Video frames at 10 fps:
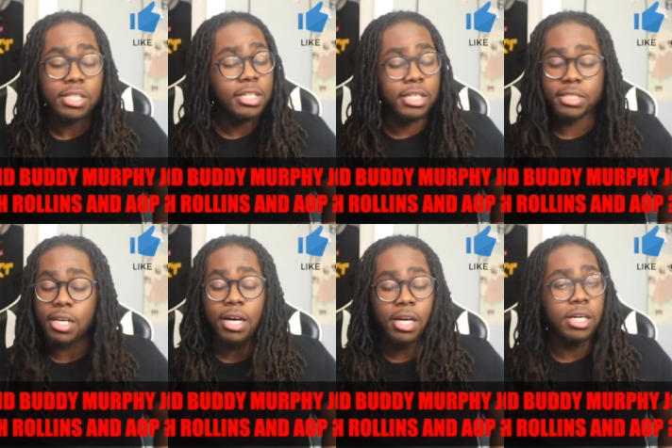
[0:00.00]

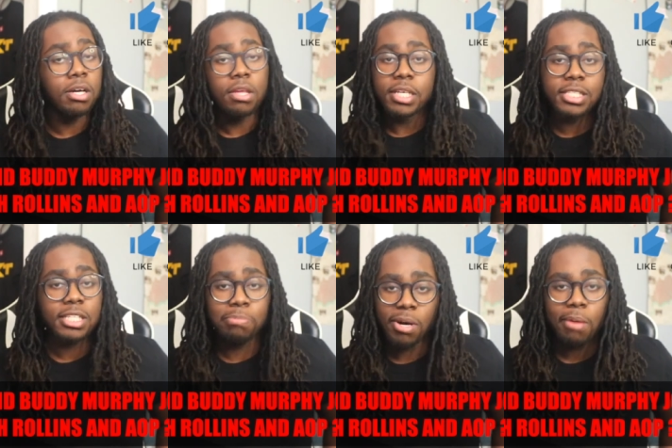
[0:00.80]
Because
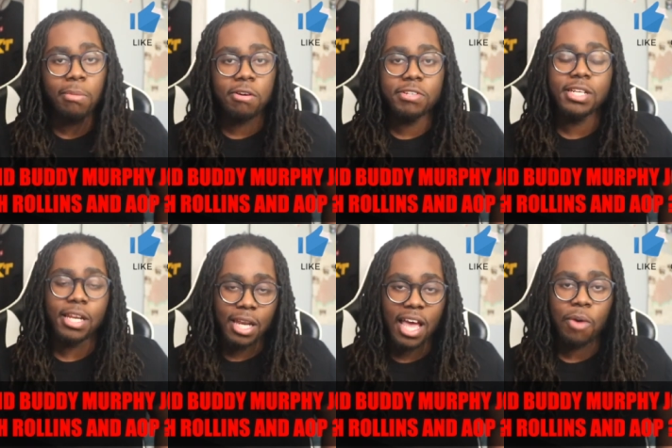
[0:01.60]
since Buddy Murphy didn't
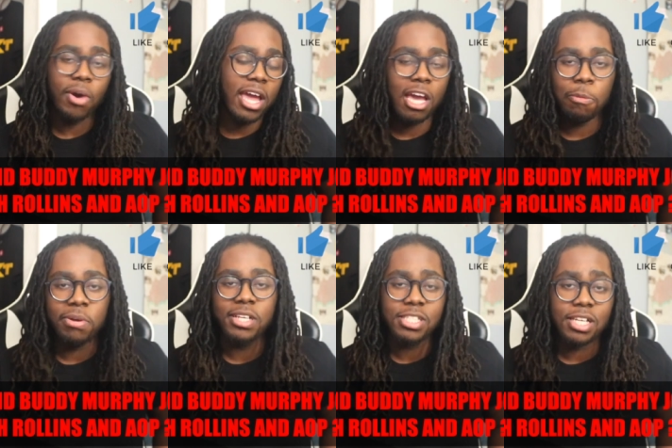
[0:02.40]
align with
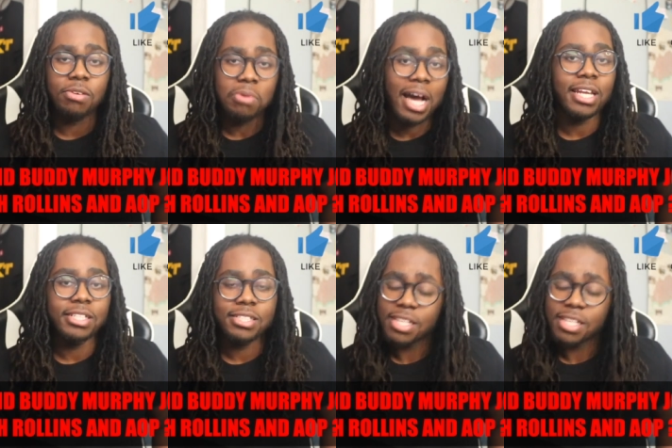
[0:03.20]
AOP and Seth Rollins,